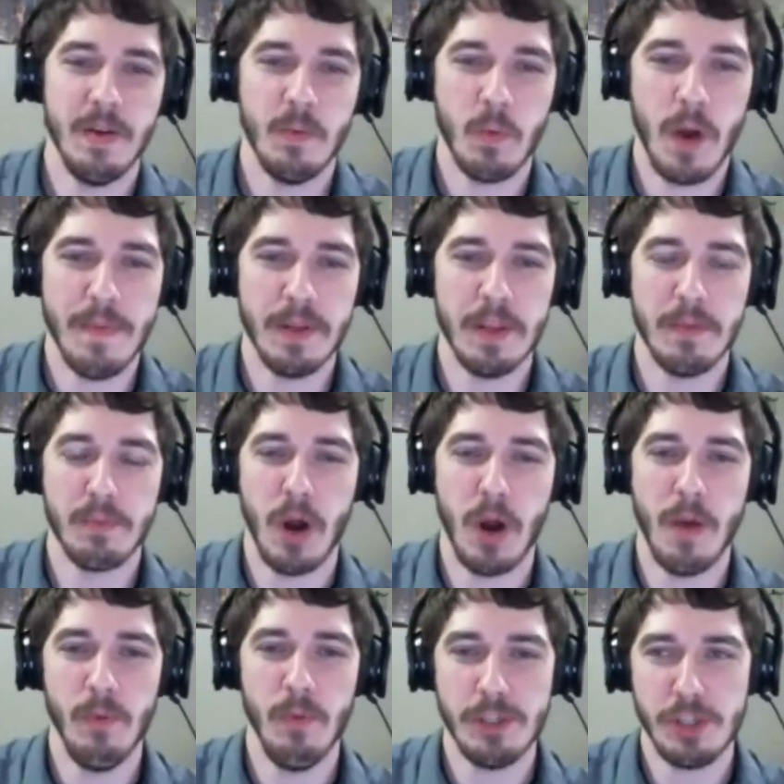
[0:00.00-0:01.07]
Right, but the
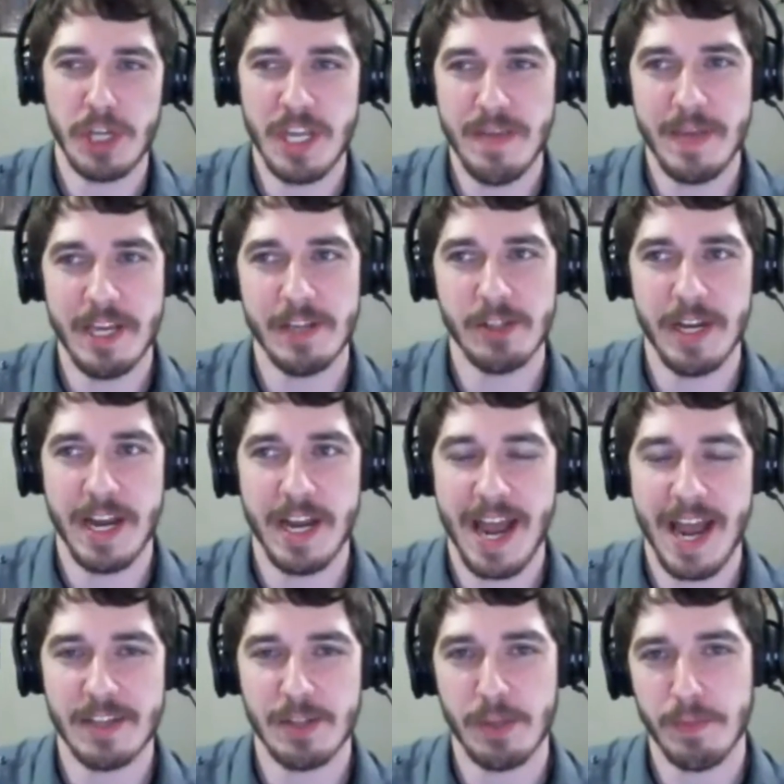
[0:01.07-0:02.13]
problem with chibi is that it
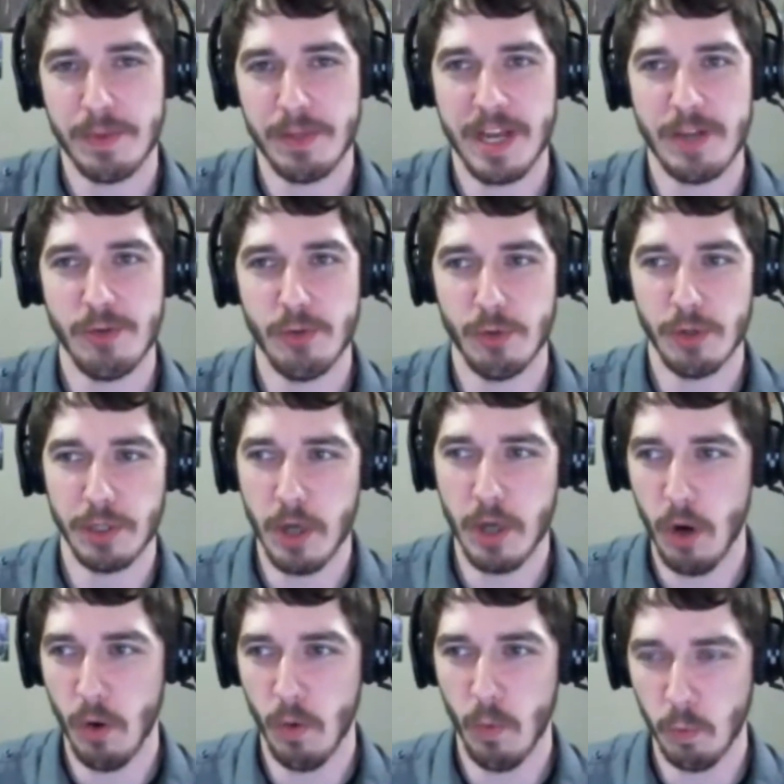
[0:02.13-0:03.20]
has the potential to
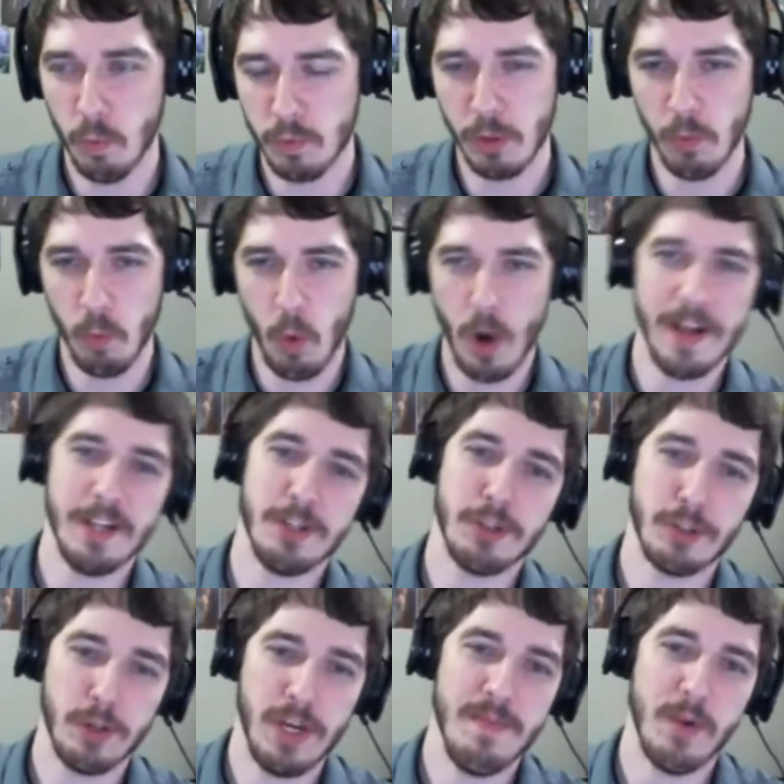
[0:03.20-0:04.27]
go to one
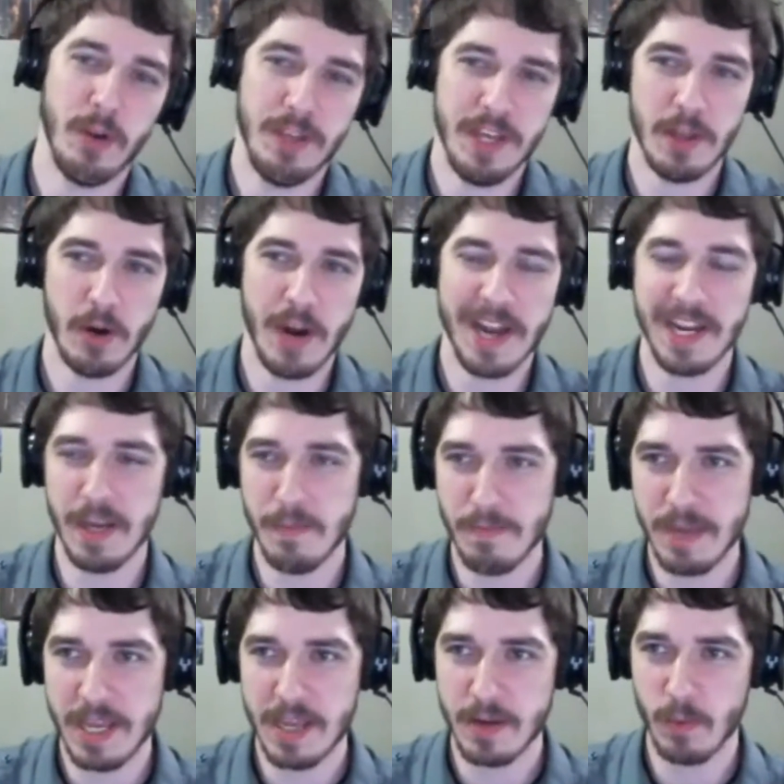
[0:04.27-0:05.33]
extreme or the other. It can
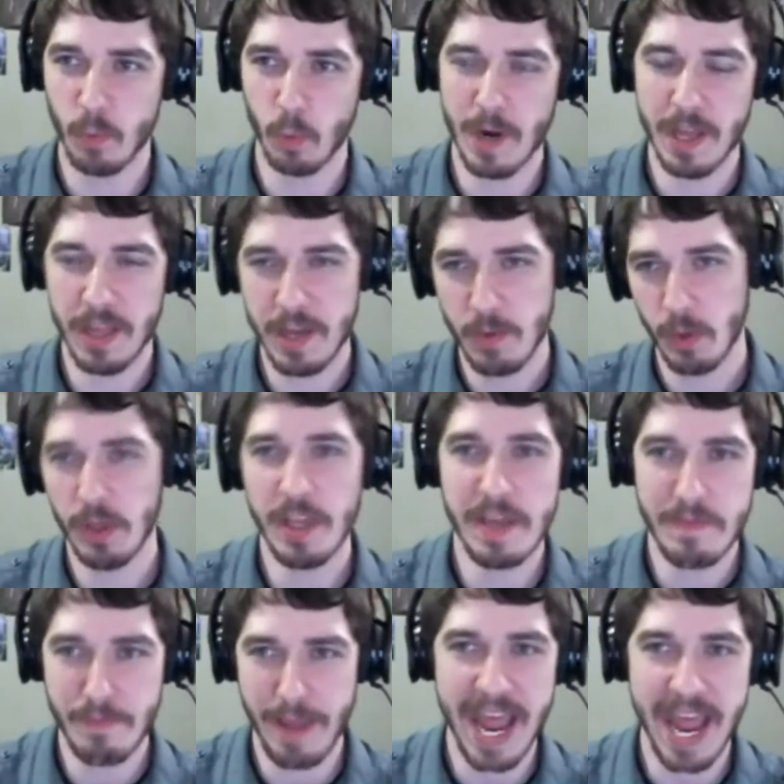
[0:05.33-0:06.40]
be really,
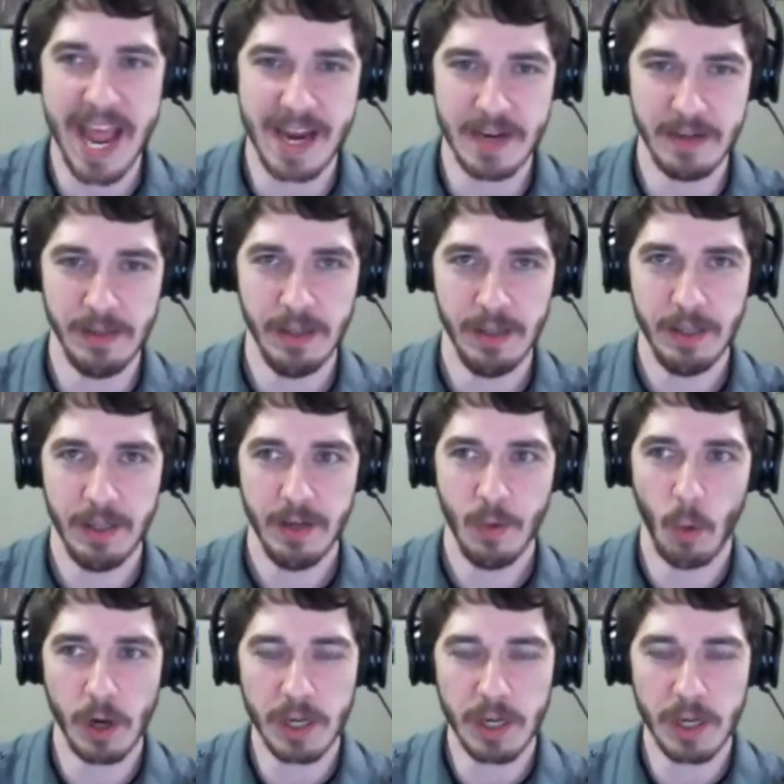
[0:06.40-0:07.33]
really bad, or It